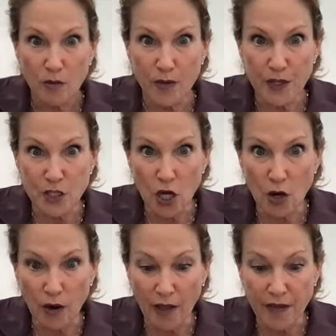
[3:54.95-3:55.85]
with the
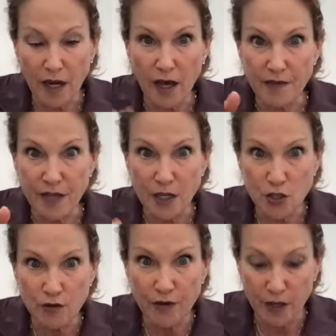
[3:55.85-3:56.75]
dough and the and then
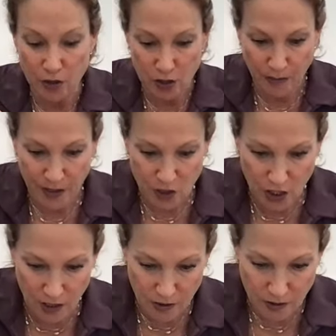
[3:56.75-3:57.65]
two fingers to
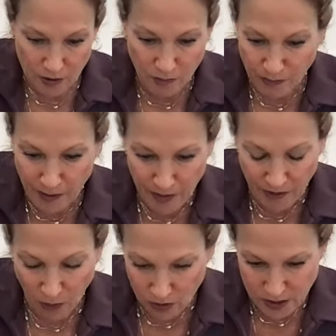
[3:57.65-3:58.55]
pinch it you maybe
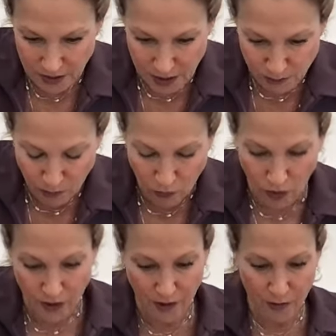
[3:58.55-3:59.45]
have all seen this
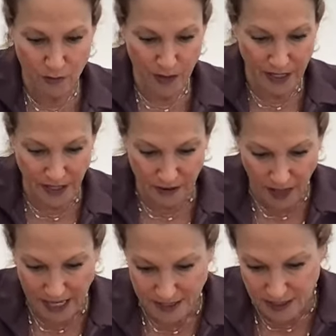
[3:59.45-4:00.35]
before in other baking
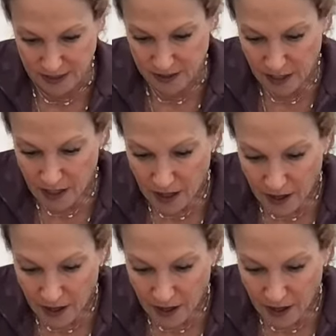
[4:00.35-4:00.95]
classes